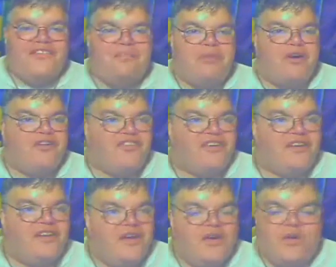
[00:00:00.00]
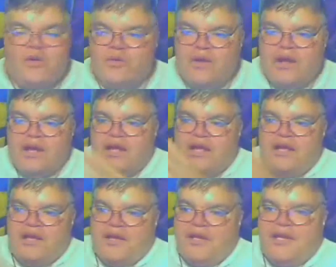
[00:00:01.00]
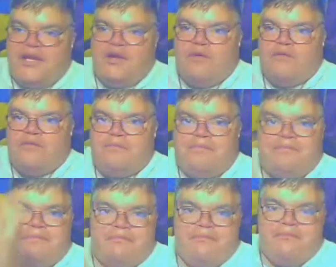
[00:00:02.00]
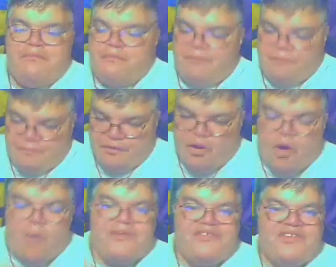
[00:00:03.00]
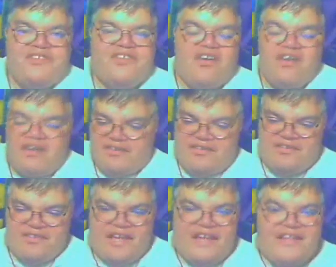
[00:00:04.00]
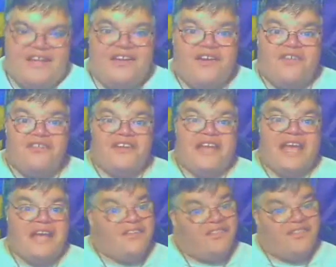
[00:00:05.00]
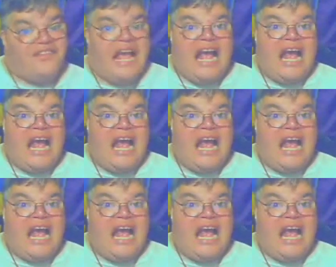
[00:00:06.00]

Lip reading: this person who, you know, opens his curtains, and then there's the king just,